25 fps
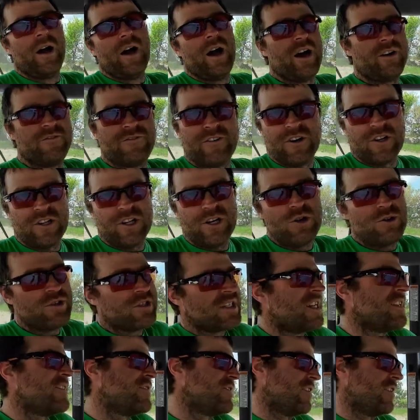a fairly new
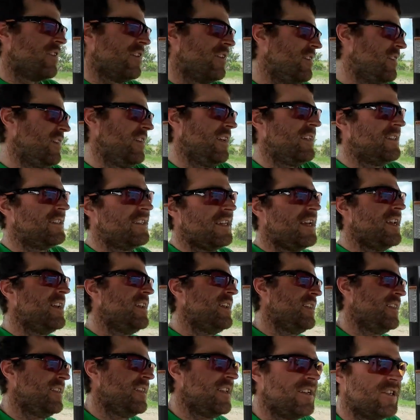sensor. It
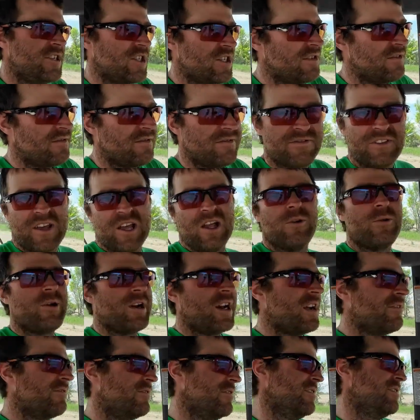said they just fail
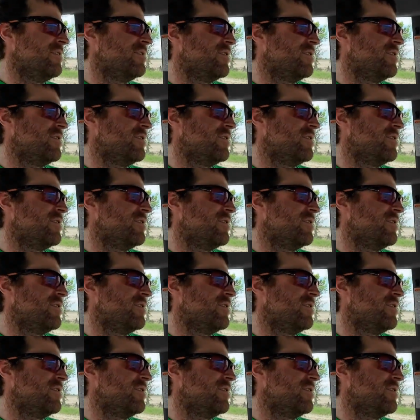whenever.